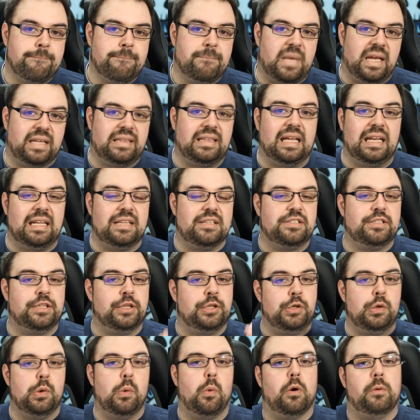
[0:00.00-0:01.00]
Like that it's the
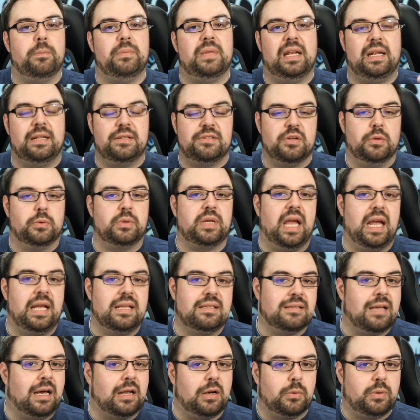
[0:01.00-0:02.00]
norm, that it's okay.
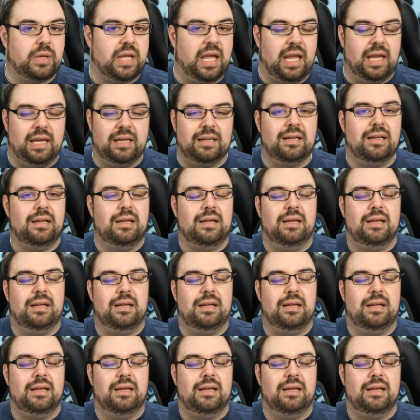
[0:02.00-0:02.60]
It's not okay.